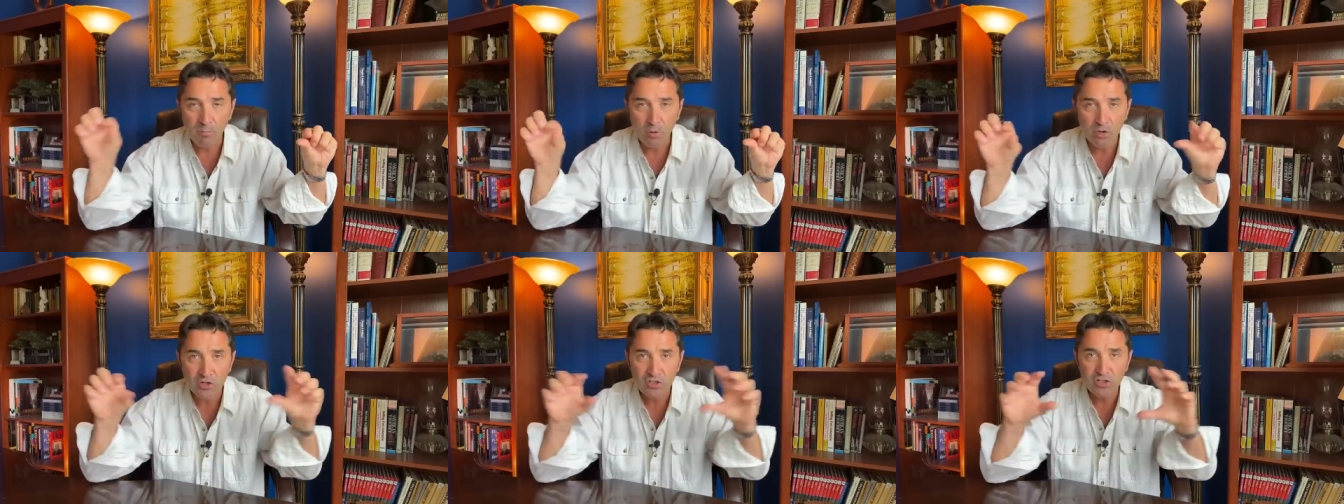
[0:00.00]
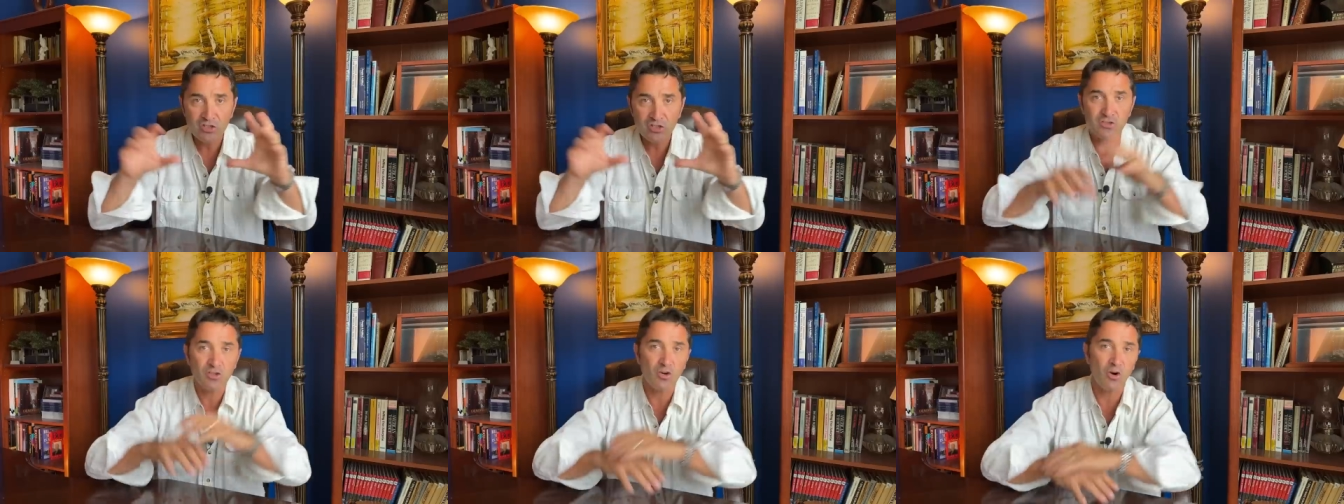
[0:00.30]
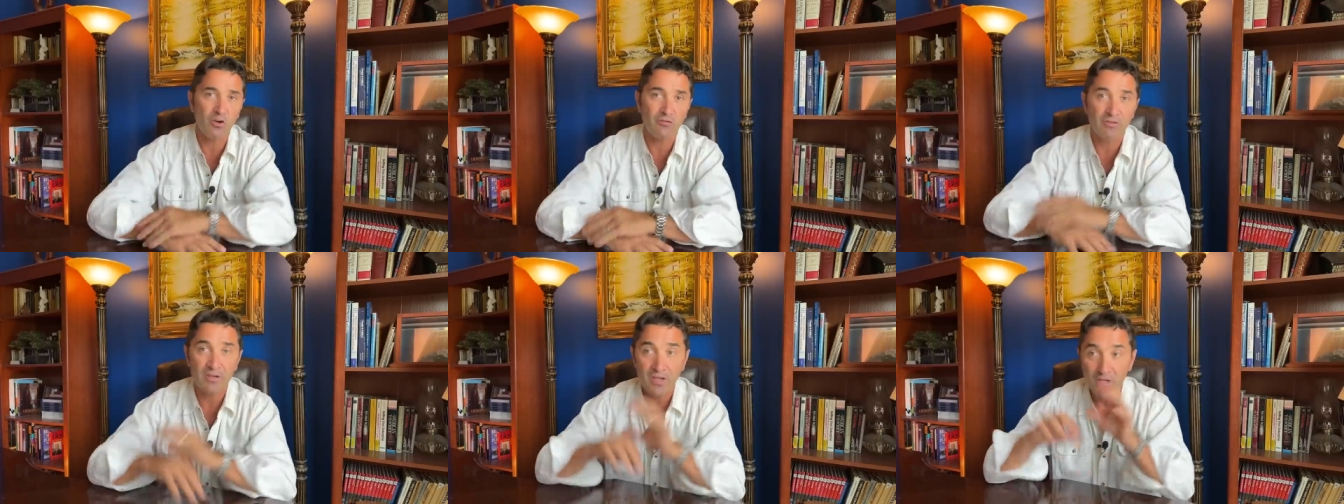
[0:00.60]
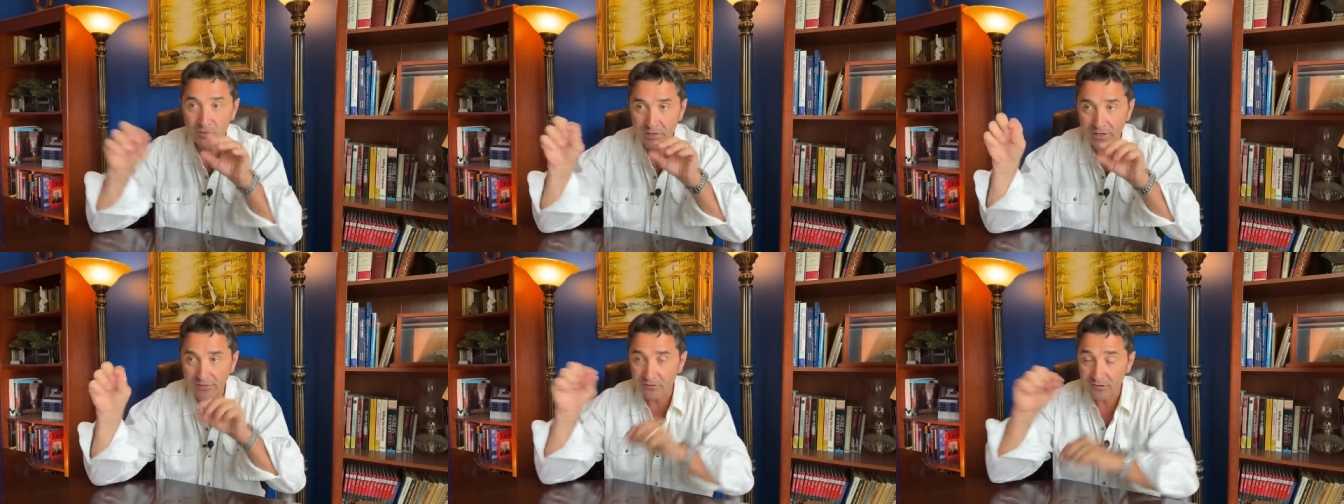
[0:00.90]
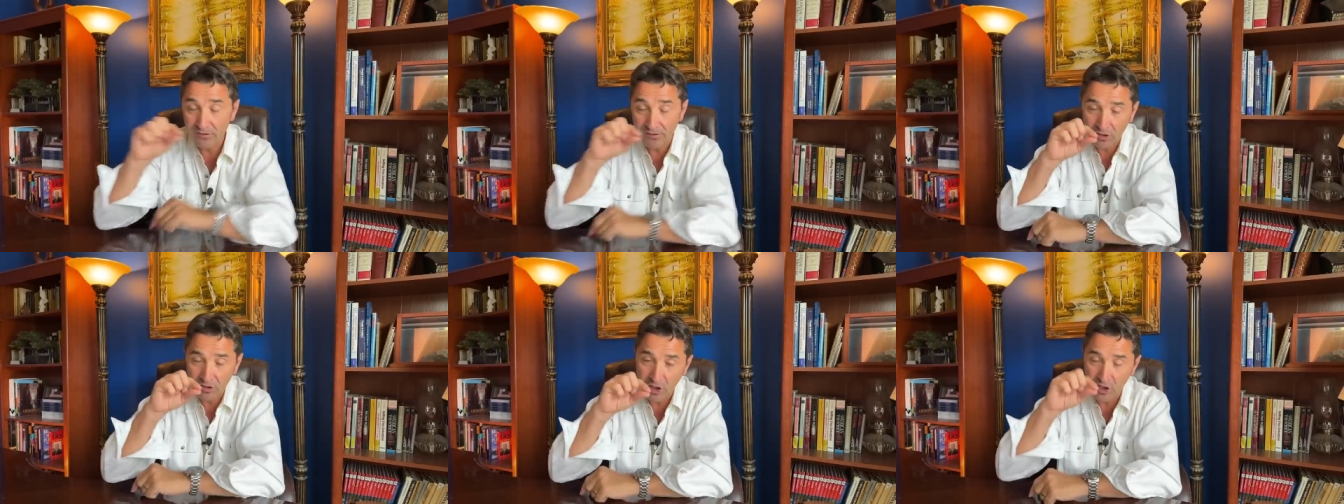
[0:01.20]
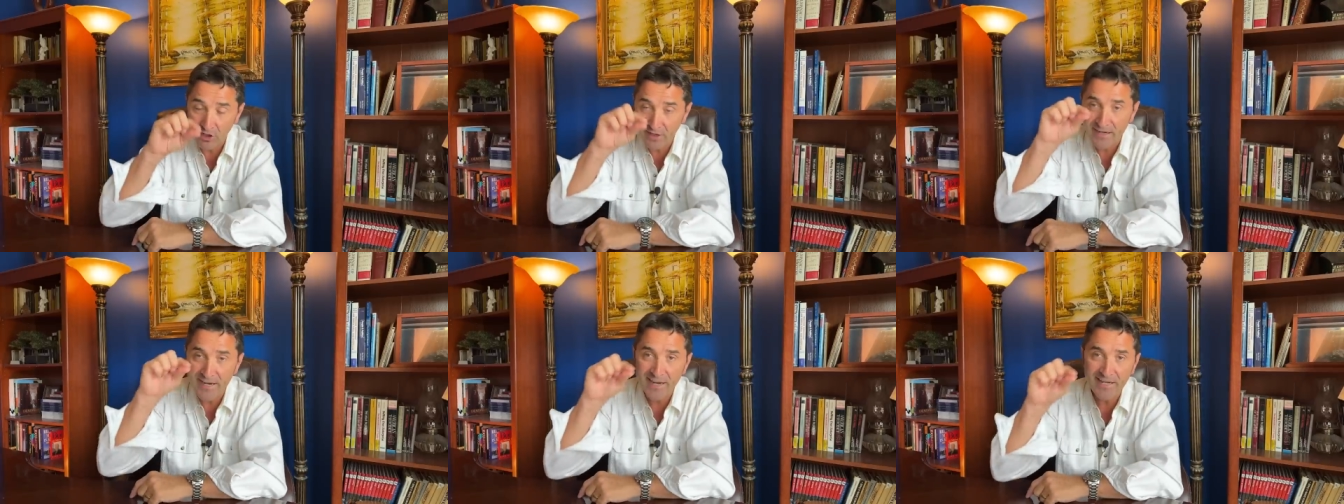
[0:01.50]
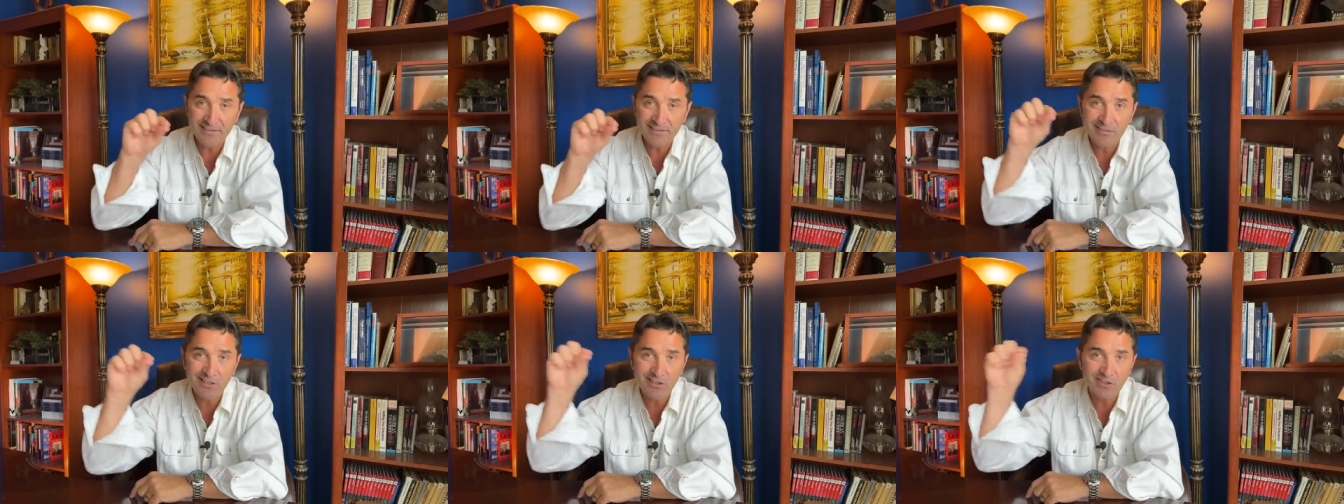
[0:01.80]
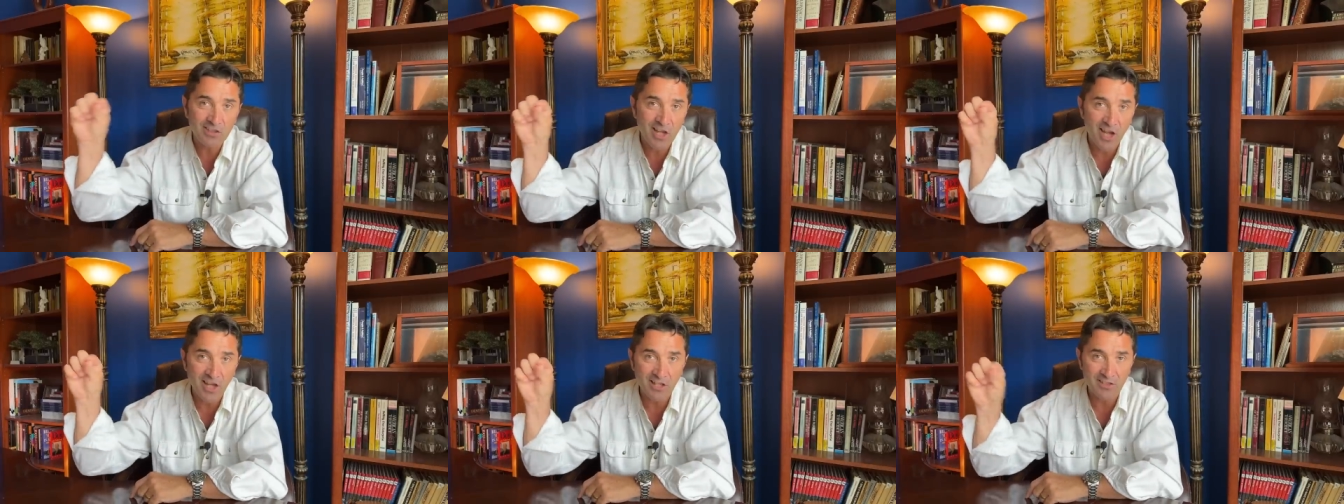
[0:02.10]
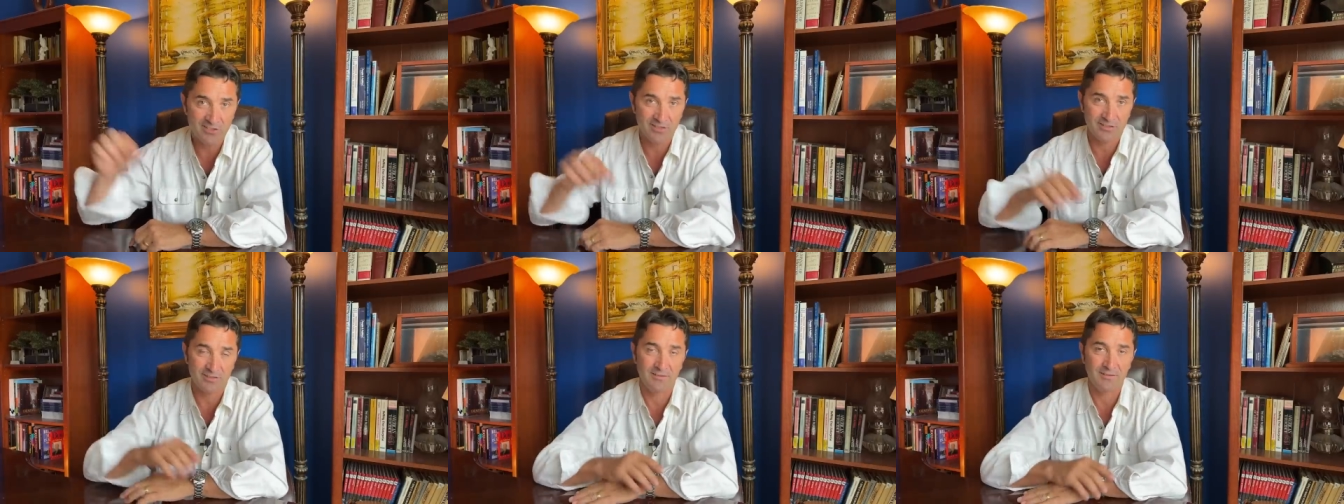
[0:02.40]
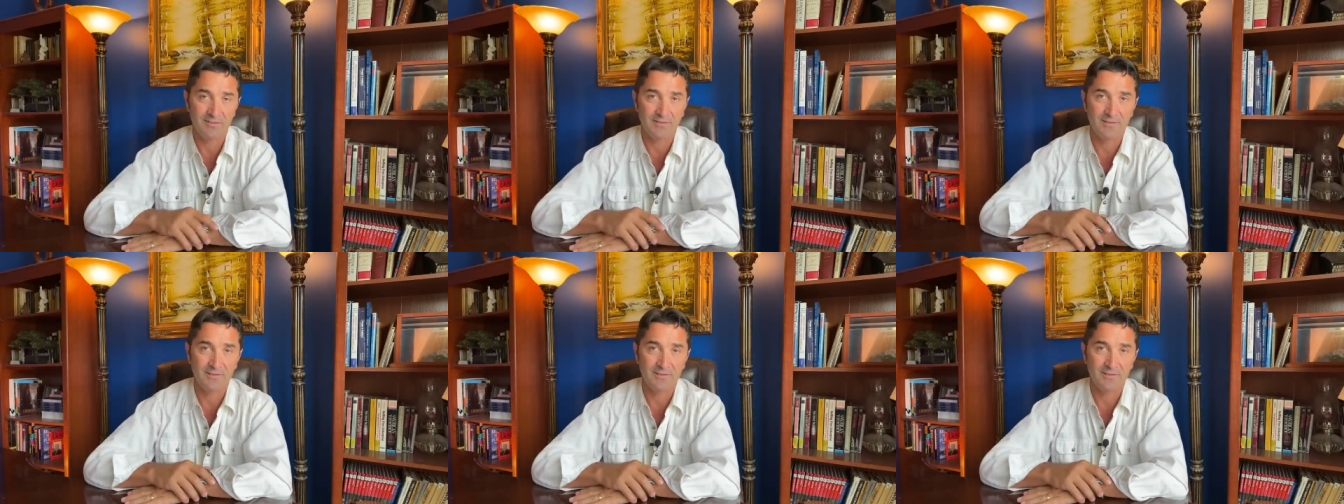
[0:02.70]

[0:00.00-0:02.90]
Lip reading: of, you have to connect the dots.